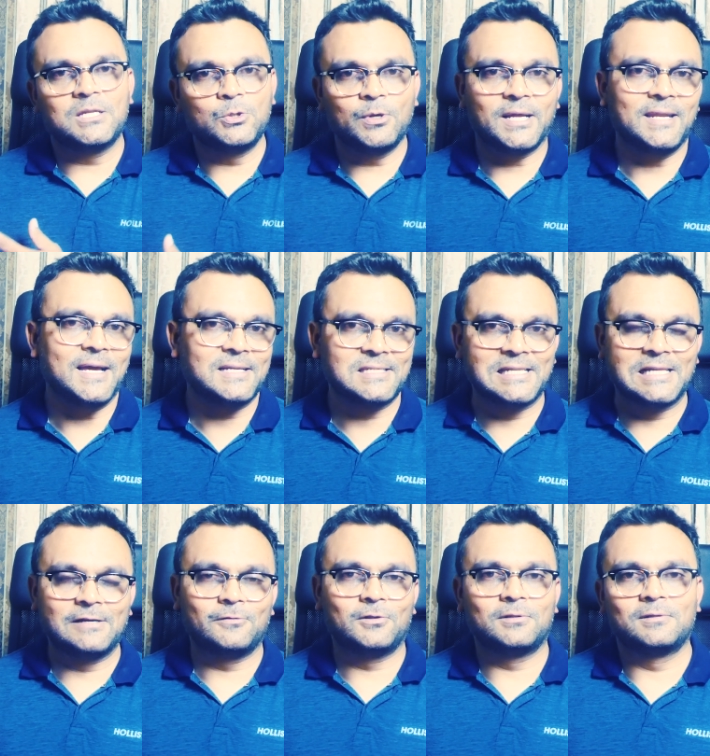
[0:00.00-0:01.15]
to a next
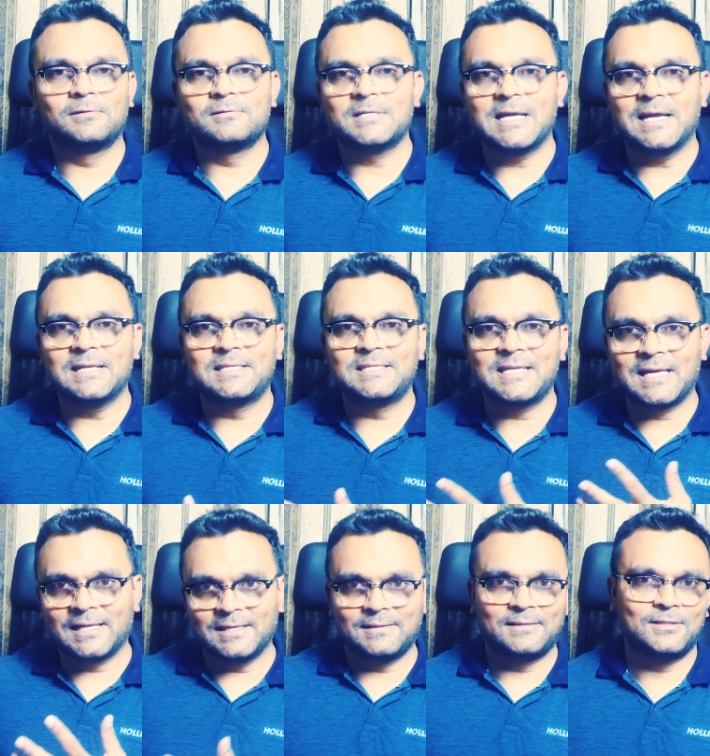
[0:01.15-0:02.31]
level and
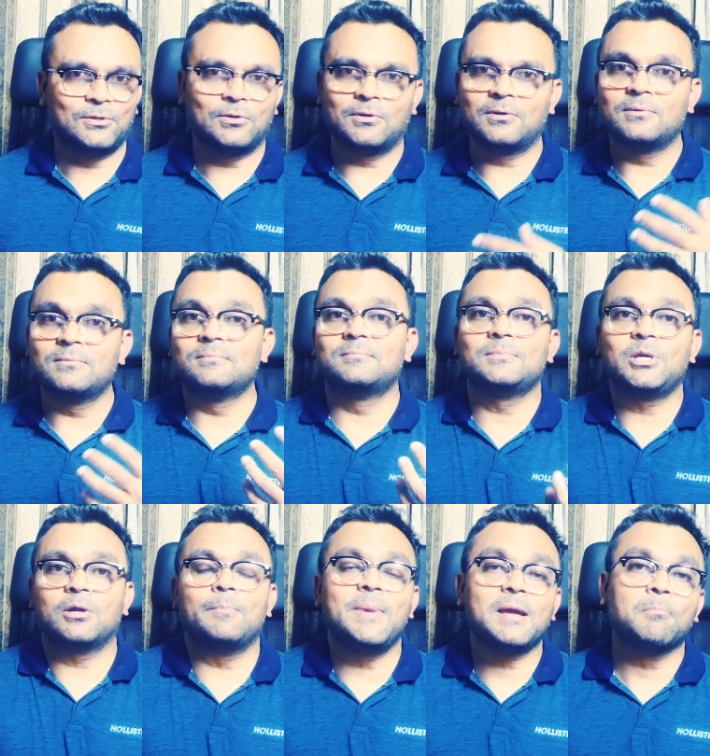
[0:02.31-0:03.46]
sell it, or you
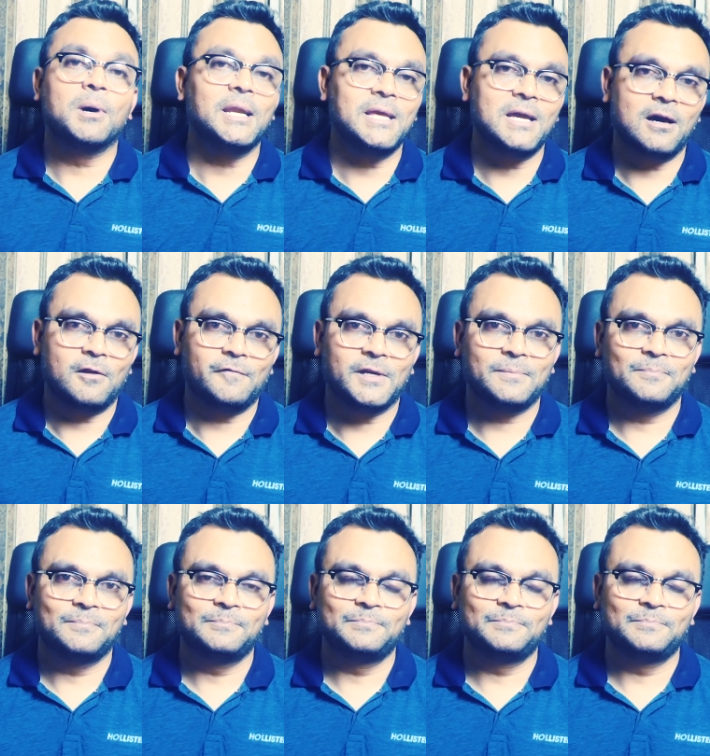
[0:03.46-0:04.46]
know, make money out of it.